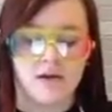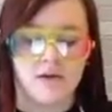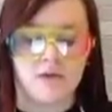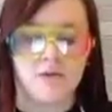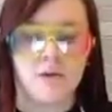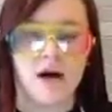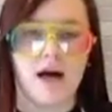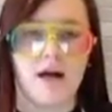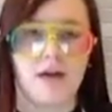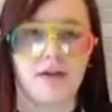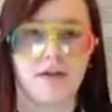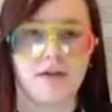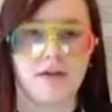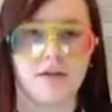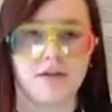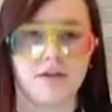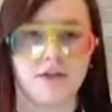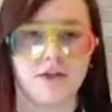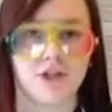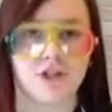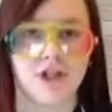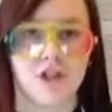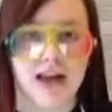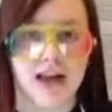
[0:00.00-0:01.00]
well,
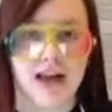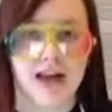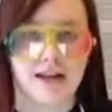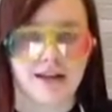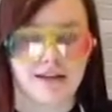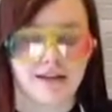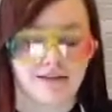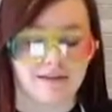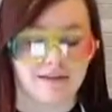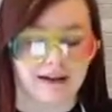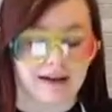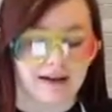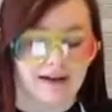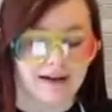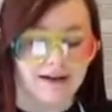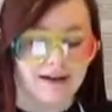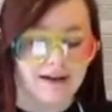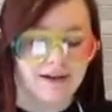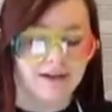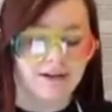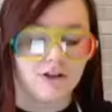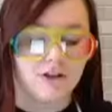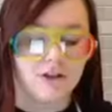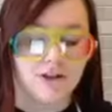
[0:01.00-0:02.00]
genetically,
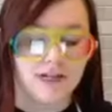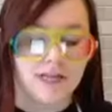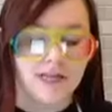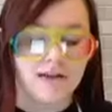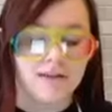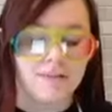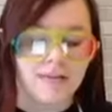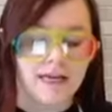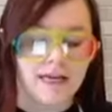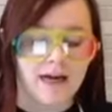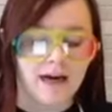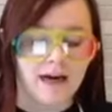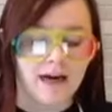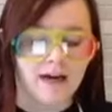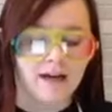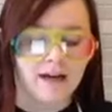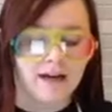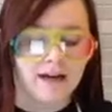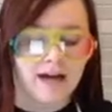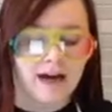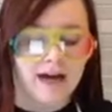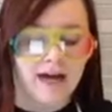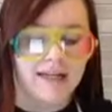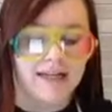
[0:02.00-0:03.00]
leukemia,
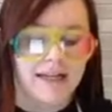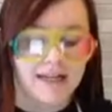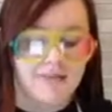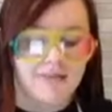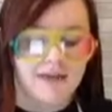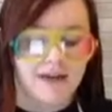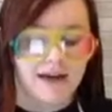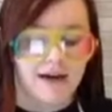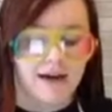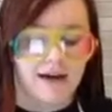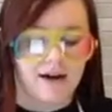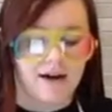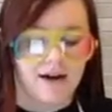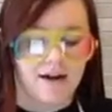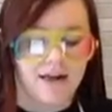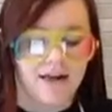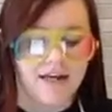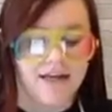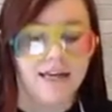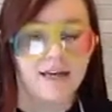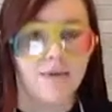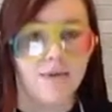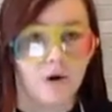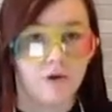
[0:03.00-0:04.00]
anemia,
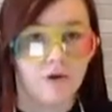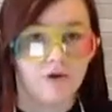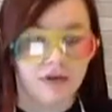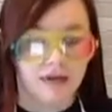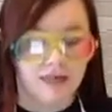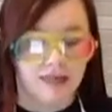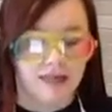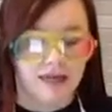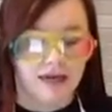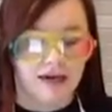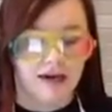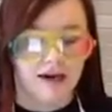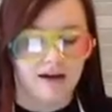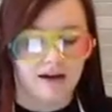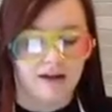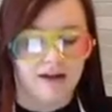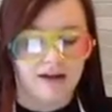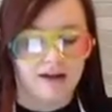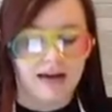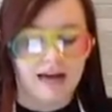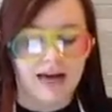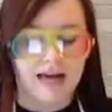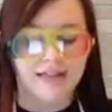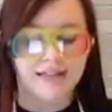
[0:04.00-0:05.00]
hemophilia,
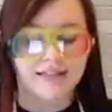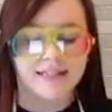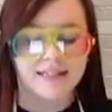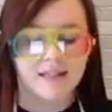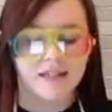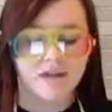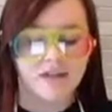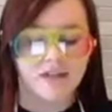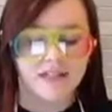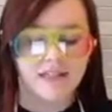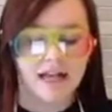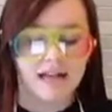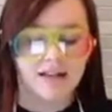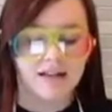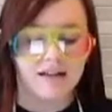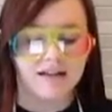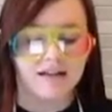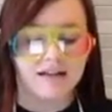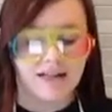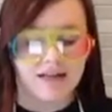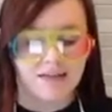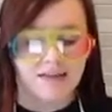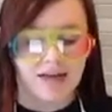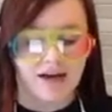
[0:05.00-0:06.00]
and sickle cell
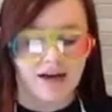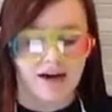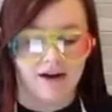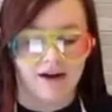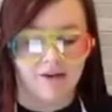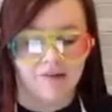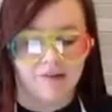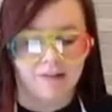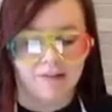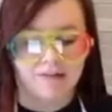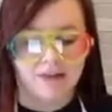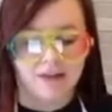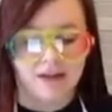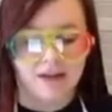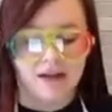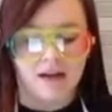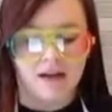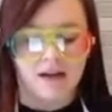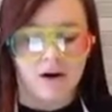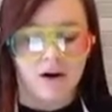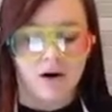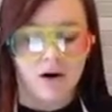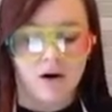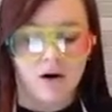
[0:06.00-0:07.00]
anemia.
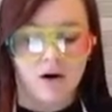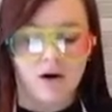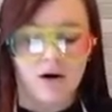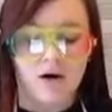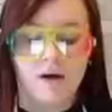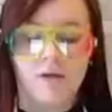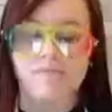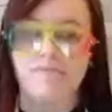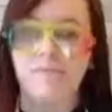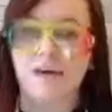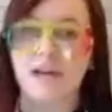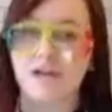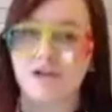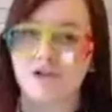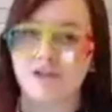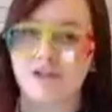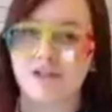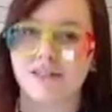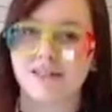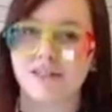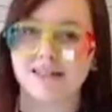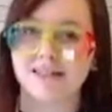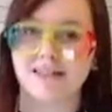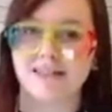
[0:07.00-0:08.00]
Major
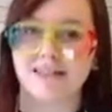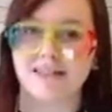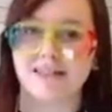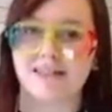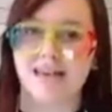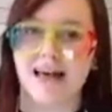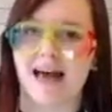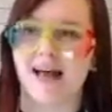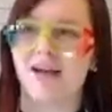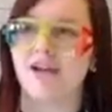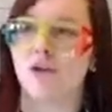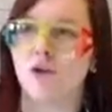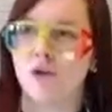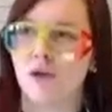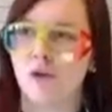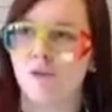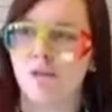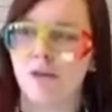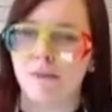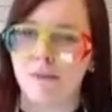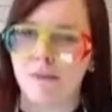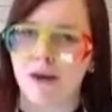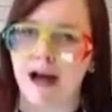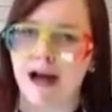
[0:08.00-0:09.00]
diseases that could
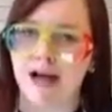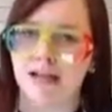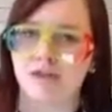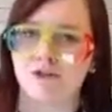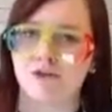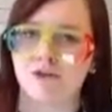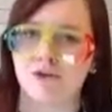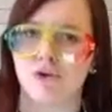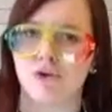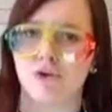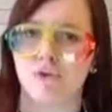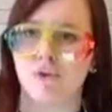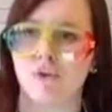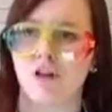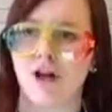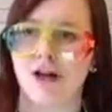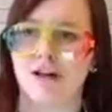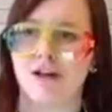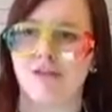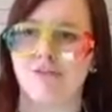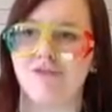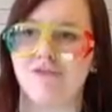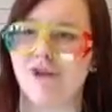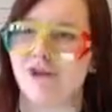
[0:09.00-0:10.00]
be passed through your
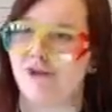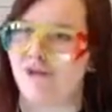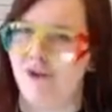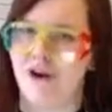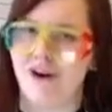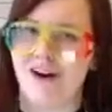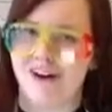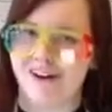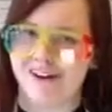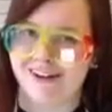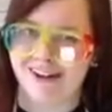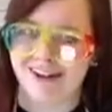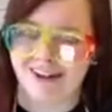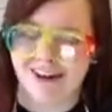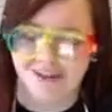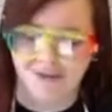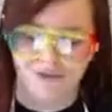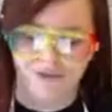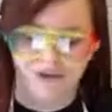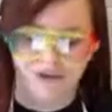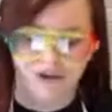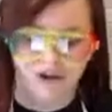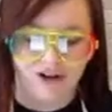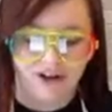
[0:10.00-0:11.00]
blood if you aren't
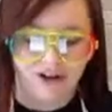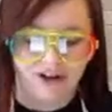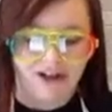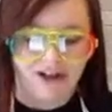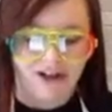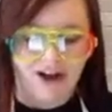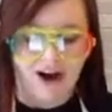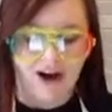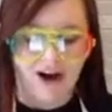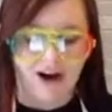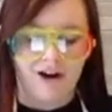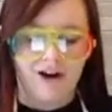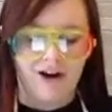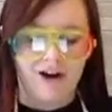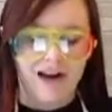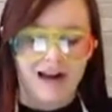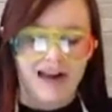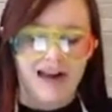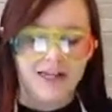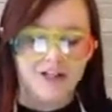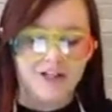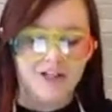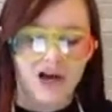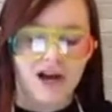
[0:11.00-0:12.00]
careful are
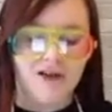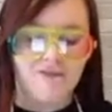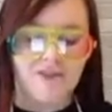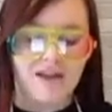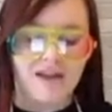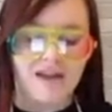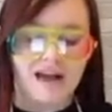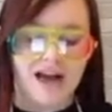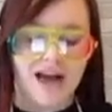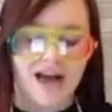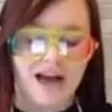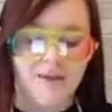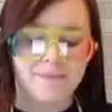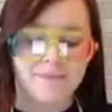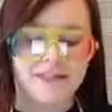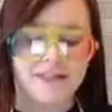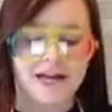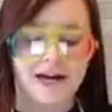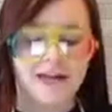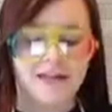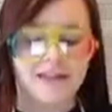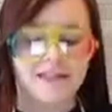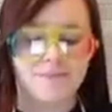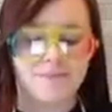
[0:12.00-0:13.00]
HIV,
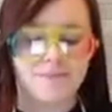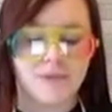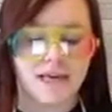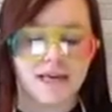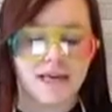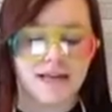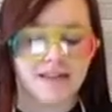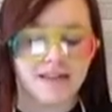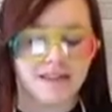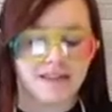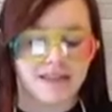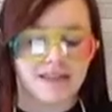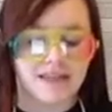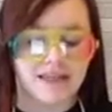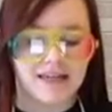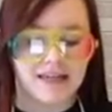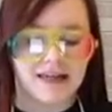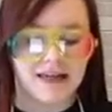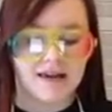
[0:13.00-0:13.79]
hepatitis B and C,